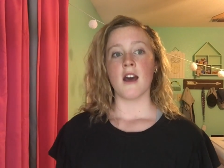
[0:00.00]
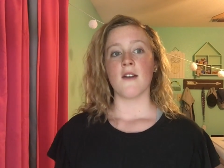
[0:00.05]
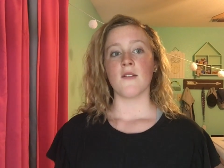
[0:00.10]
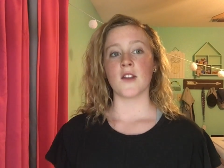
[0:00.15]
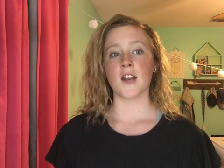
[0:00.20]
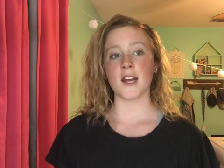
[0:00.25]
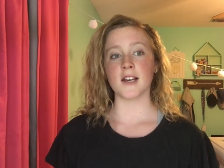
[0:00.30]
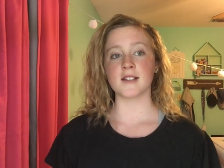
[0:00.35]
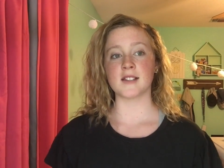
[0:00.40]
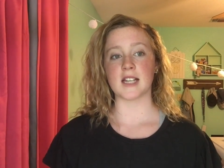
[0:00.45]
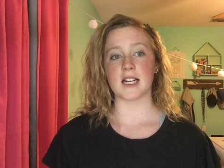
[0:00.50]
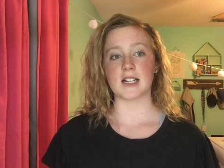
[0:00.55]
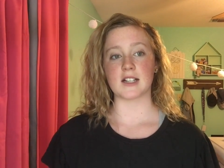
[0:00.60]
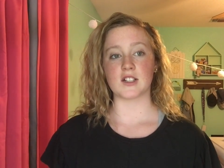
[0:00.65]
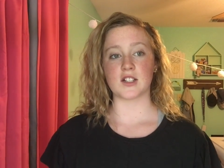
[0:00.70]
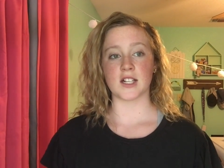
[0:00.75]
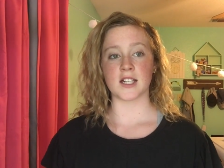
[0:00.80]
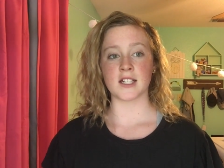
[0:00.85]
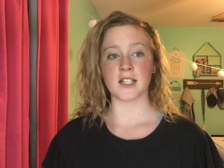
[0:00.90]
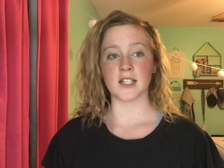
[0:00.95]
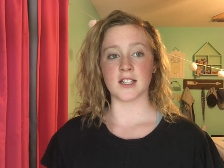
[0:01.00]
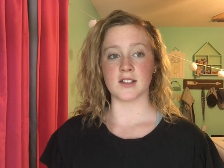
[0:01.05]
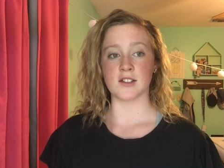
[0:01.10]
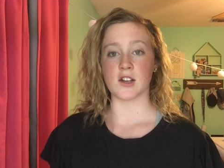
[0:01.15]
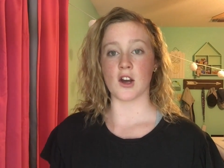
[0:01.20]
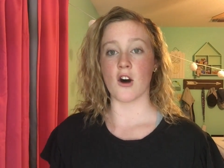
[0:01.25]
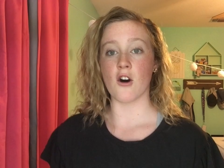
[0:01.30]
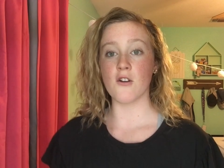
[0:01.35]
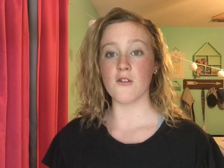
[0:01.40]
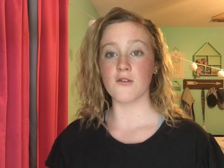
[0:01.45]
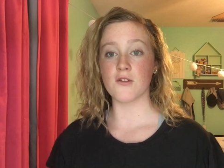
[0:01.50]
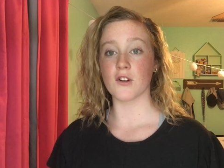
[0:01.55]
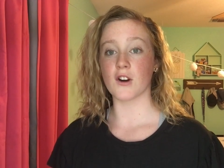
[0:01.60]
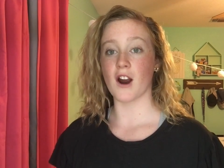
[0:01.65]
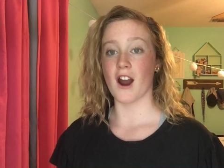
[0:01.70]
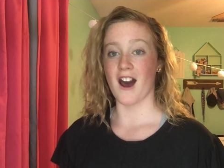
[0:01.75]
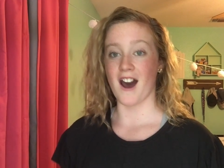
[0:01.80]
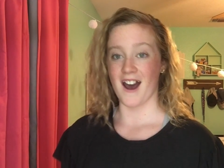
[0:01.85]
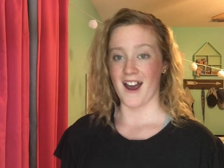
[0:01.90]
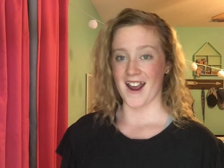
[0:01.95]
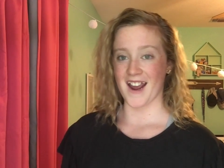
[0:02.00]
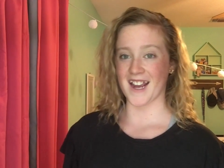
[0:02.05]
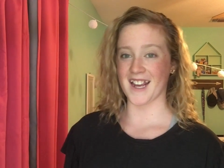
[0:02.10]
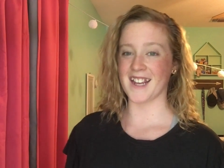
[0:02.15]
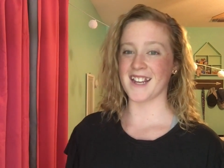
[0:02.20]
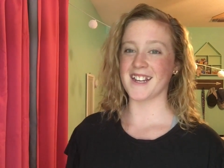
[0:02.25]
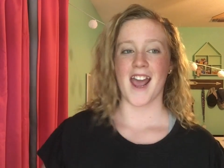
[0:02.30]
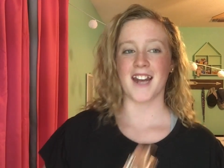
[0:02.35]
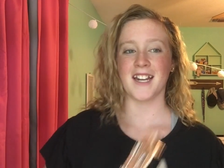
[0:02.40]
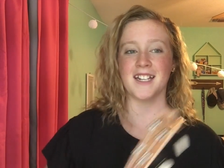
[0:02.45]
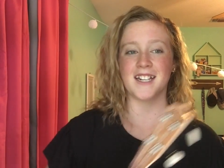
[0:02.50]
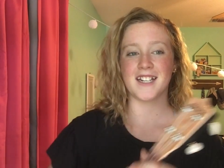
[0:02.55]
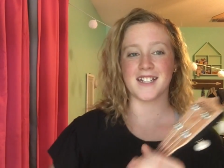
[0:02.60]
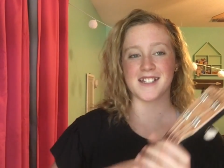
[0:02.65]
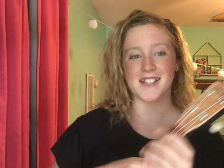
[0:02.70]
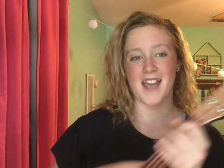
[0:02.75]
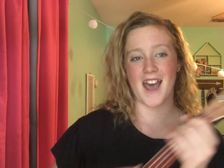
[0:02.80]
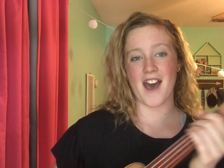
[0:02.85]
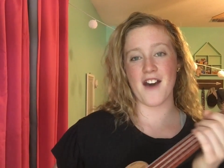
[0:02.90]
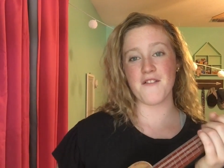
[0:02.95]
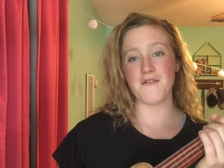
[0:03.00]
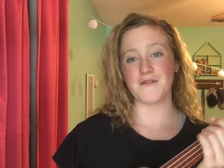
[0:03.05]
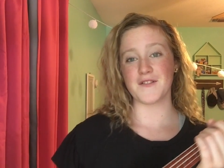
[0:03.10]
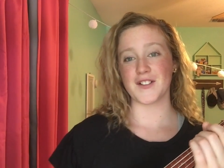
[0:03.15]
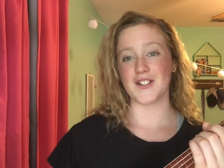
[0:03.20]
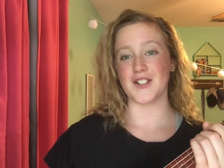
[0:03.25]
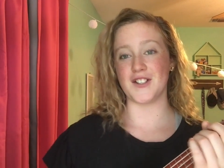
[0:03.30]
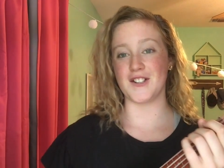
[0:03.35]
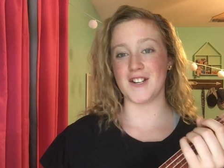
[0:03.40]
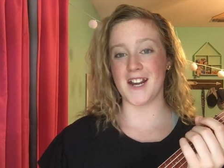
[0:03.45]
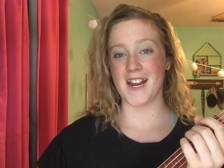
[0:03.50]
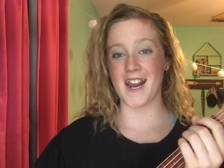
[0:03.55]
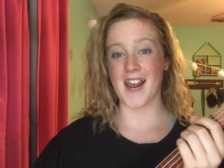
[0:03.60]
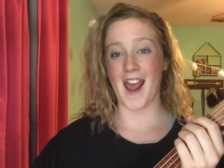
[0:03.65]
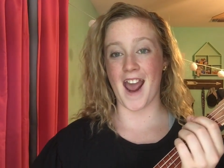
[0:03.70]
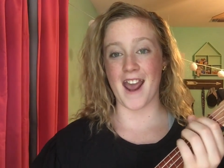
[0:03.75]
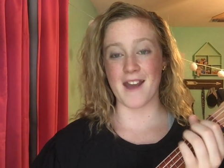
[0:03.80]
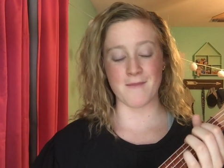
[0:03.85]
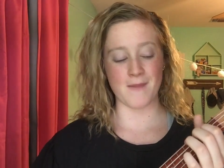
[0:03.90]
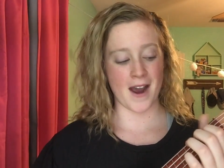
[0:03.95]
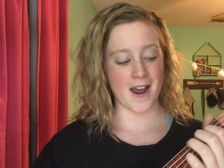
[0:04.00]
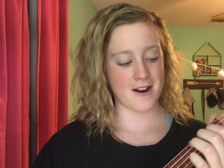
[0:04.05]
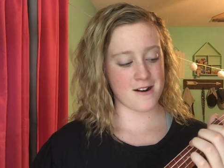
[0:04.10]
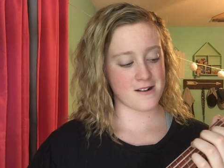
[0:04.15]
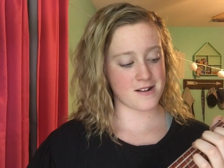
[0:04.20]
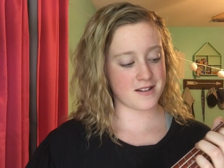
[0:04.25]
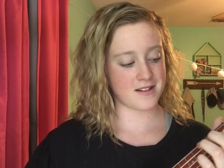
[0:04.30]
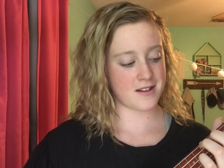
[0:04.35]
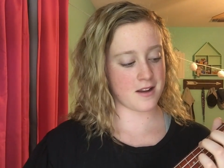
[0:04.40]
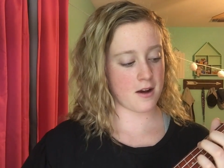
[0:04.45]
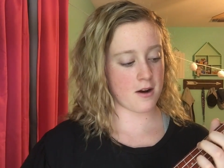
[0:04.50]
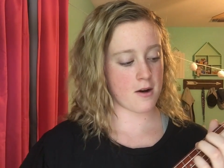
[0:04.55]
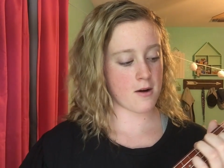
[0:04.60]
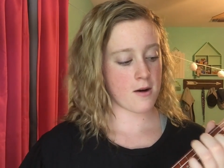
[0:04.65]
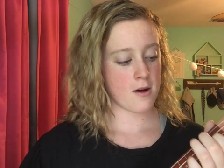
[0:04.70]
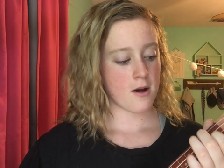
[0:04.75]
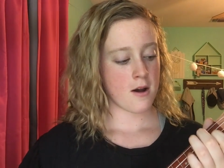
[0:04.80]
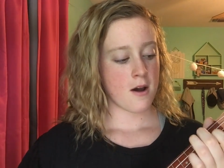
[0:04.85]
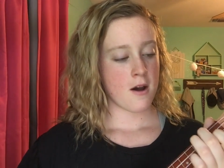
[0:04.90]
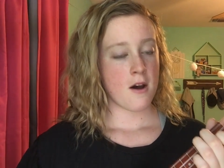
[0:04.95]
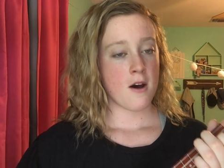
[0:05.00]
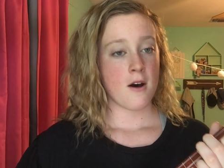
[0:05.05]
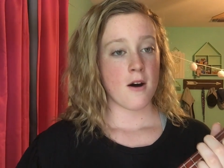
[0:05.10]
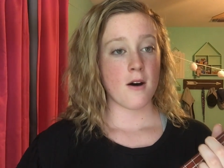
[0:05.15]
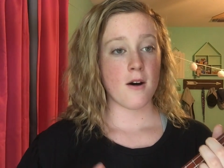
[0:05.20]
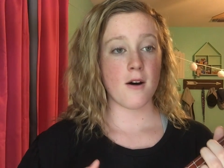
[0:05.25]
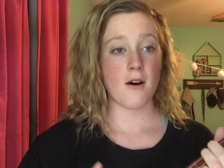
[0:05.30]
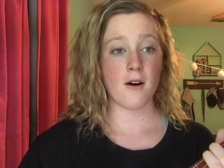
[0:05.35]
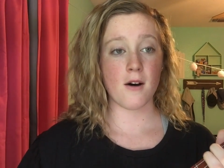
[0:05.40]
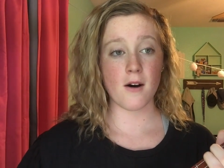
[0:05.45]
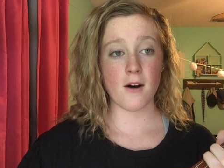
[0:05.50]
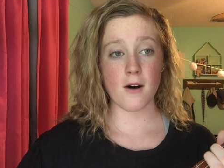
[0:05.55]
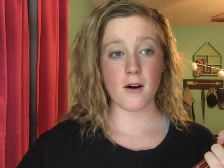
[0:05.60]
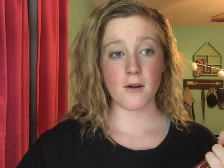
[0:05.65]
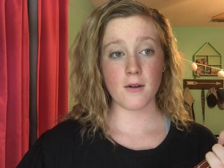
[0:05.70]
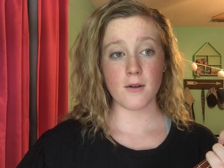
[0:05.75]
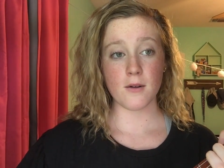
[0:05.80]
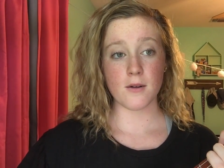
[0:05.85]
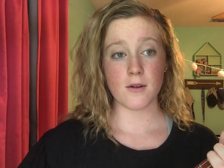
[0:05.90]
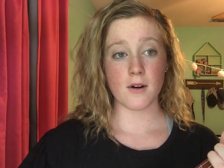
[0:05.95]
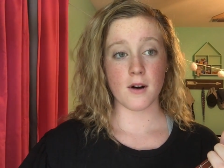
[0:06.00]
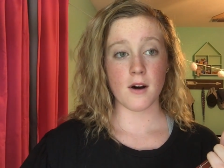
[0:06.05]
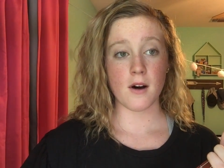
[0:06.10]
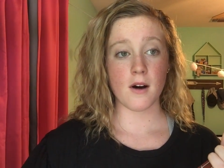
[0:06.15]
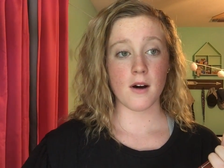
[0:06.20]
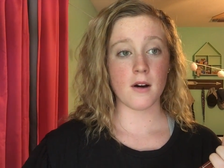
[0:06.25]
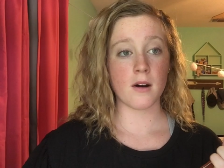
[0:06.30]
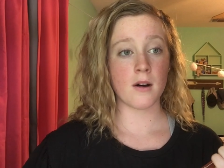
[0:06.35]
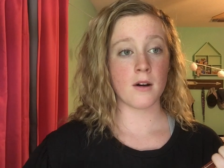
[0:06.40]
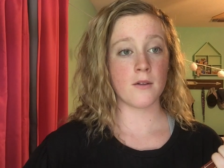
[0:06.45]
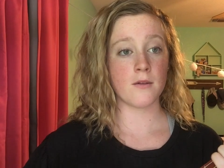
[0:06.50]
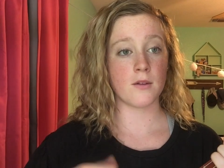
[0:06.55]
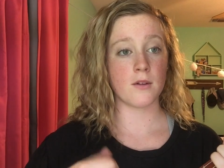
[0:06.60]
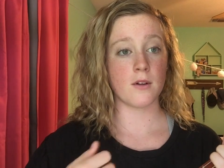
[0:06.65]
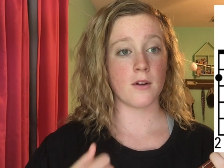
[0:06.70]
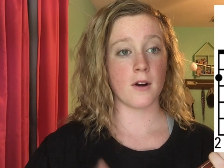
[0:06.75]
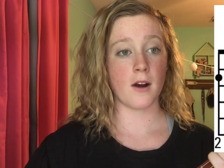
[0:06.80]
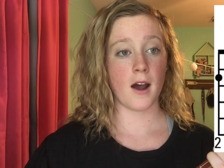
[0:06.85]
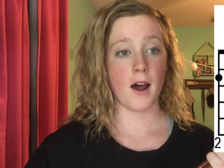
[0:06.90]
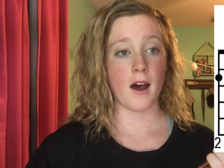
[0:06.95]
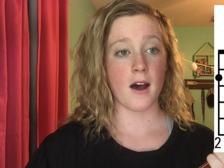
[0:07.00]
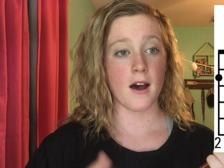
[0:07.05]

The next section is O for I, and it is F, G, A minor. So, O for I,